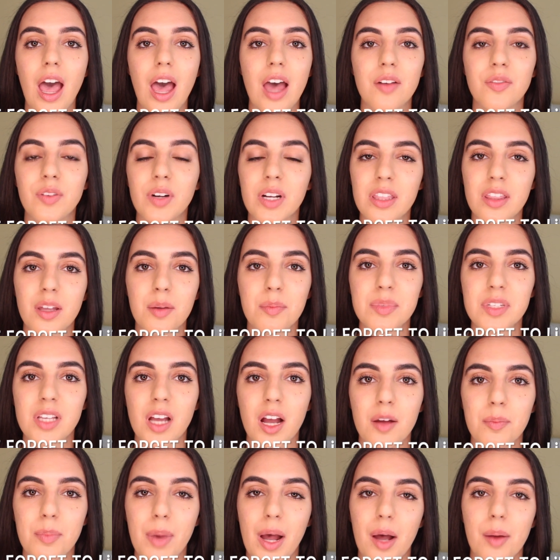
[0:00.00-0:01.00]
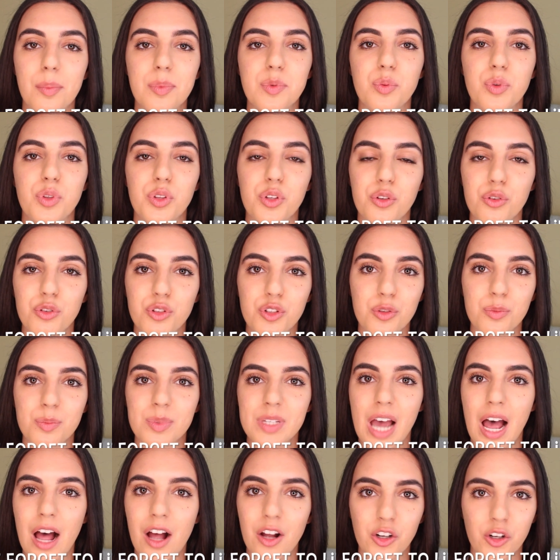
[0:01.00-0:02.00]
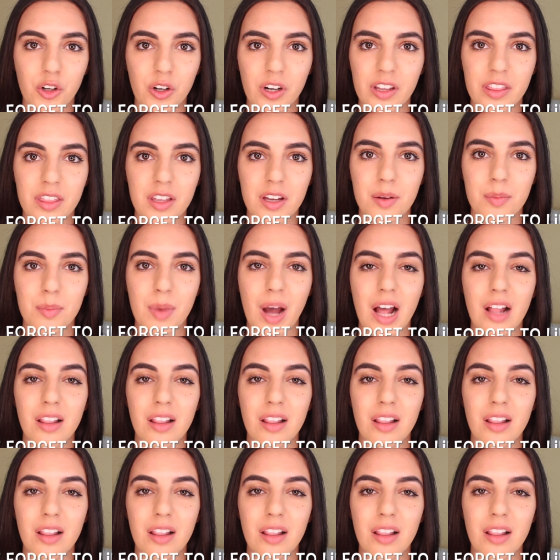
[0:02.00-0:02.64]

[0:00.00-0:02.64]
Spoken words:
Every thumbs up helps with YouTube's algorithm,